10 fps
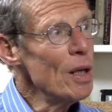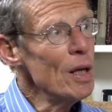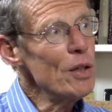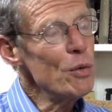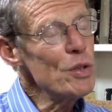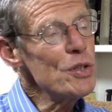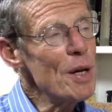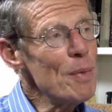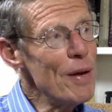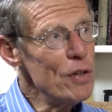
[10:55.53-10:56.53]
And there was
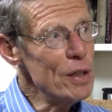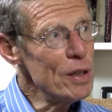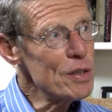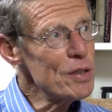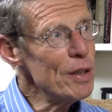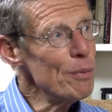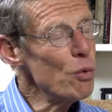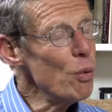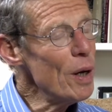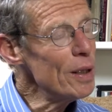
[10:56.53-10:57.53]
some evidence,
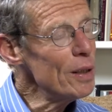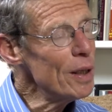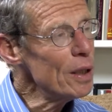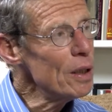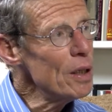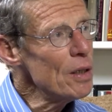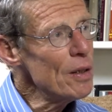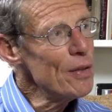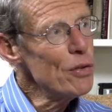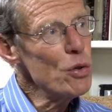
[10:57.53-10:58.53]
number one, that,
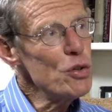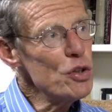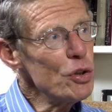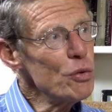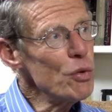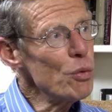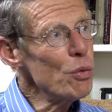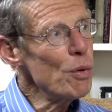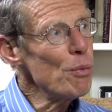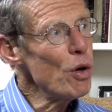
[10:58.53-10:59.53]
that those children
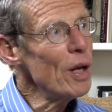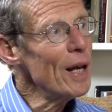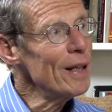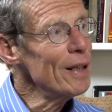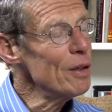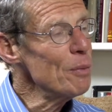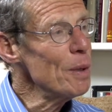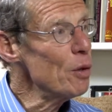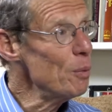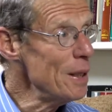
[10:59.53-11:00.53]
were more likely to
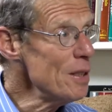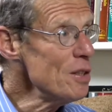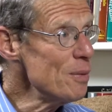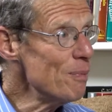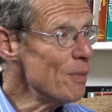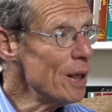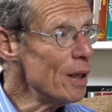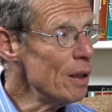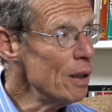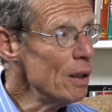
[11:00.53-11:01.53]
be obese
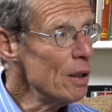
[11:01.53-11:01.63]
than